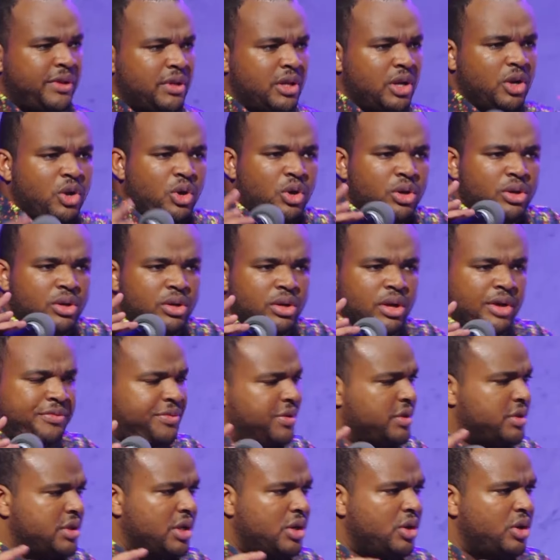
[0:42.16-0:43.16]
I felt the Lord.
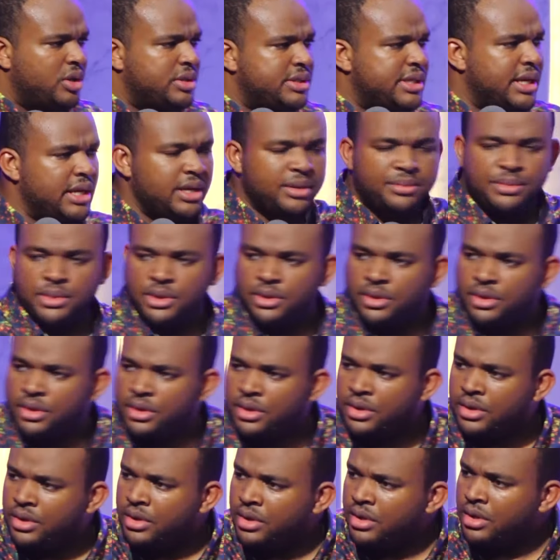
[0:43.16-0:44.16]
I felt the Lord telling me.
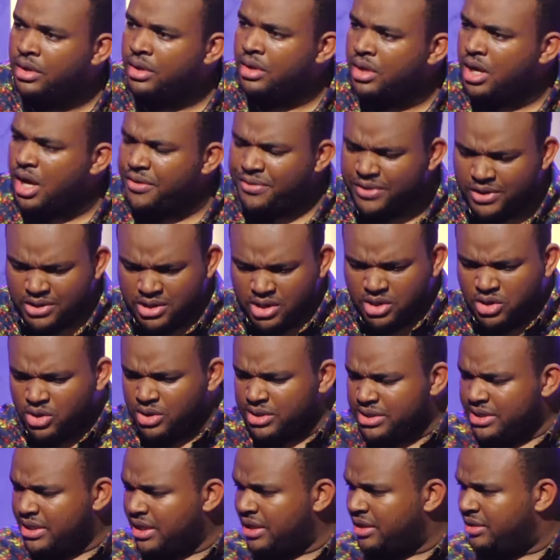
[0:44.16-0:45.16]
I
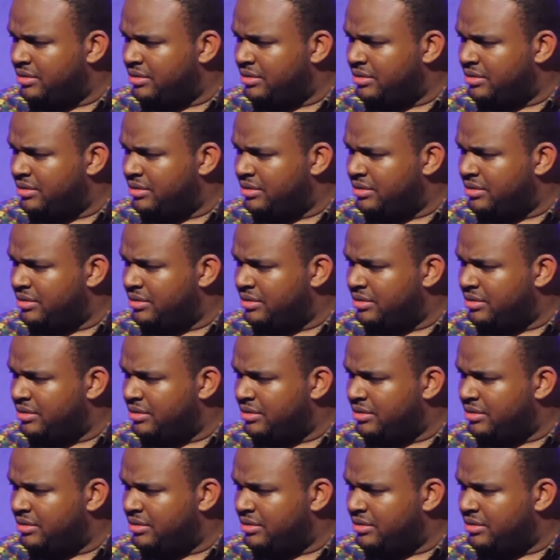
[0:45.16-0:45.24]
felt the Lord